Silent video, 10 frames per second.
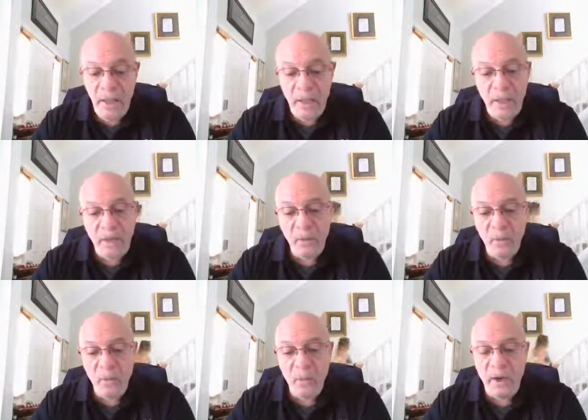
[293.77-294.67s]
and
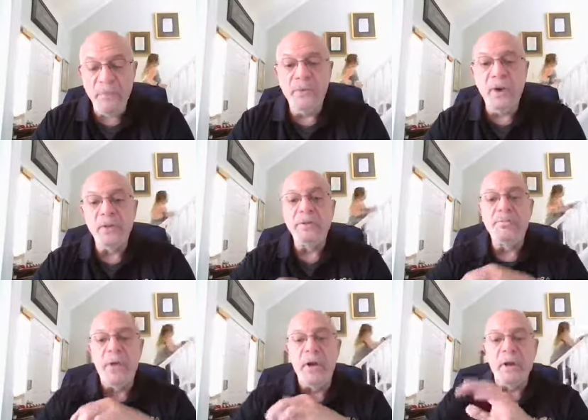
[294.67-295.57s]
when I found this
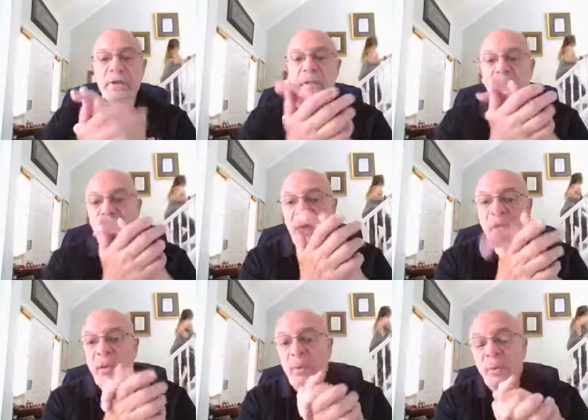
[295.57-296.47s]
product,
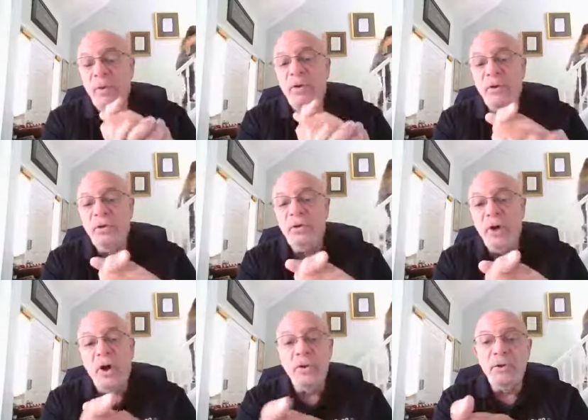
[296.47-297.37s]
and we were in
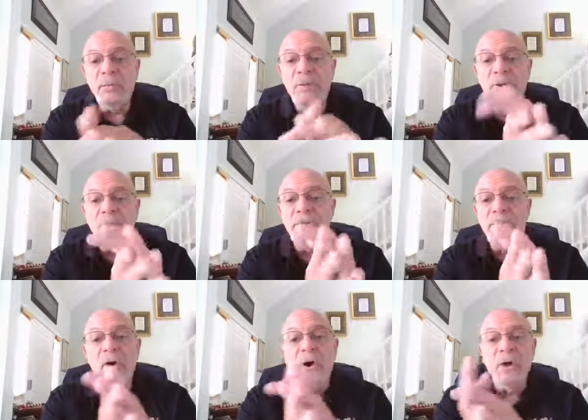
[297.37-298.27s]
Utah, to put this
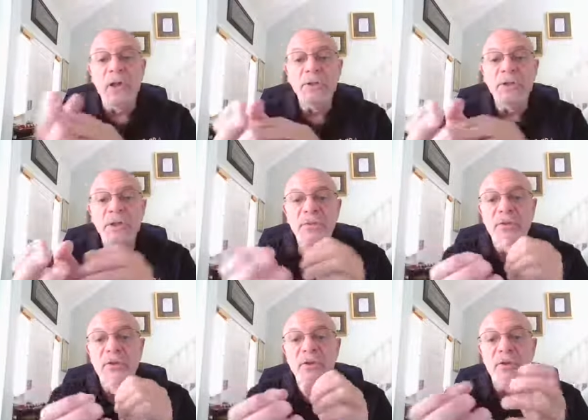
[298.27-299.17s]
on and just
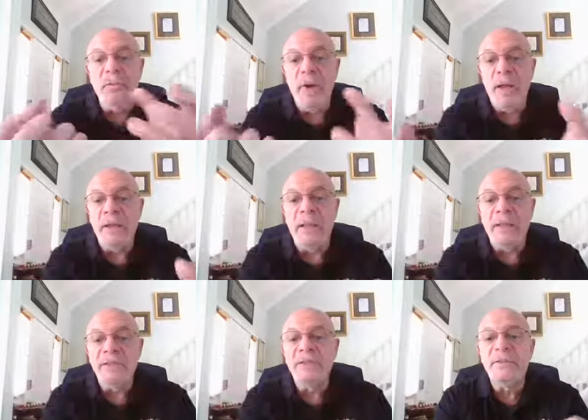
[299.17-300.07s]
feel your body
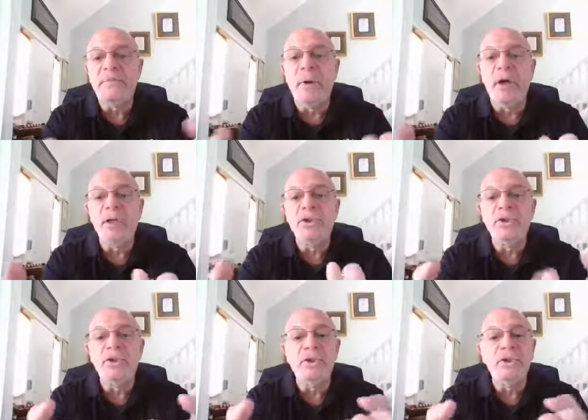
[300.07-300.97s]
like a
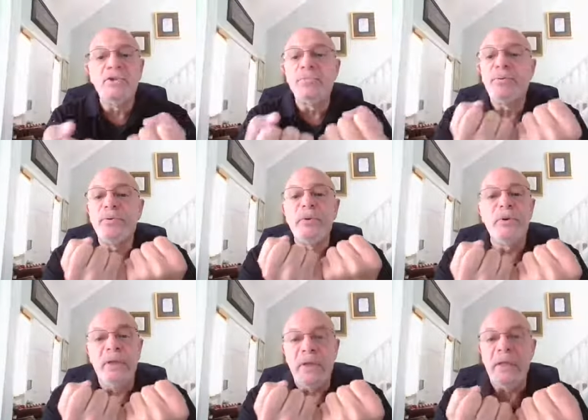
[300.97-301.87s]
sponge, just
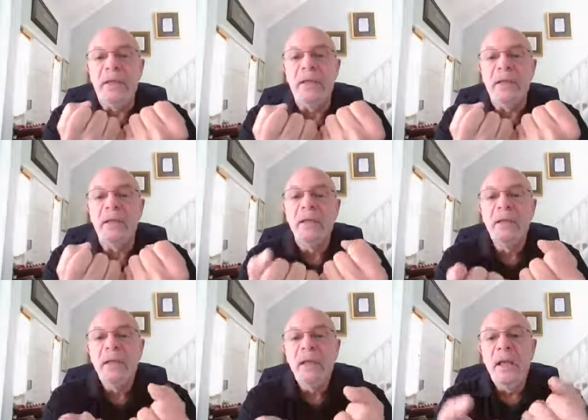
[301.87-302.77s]
pull it in,
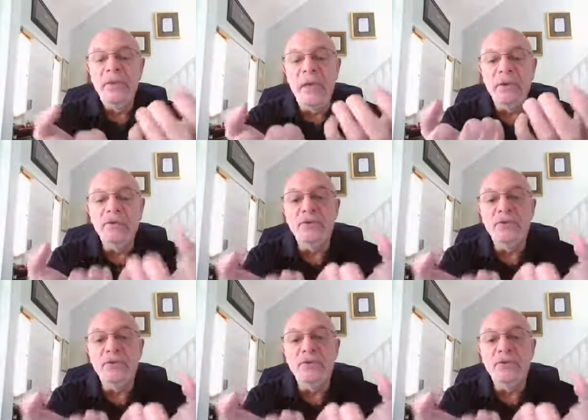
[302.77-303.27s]
and that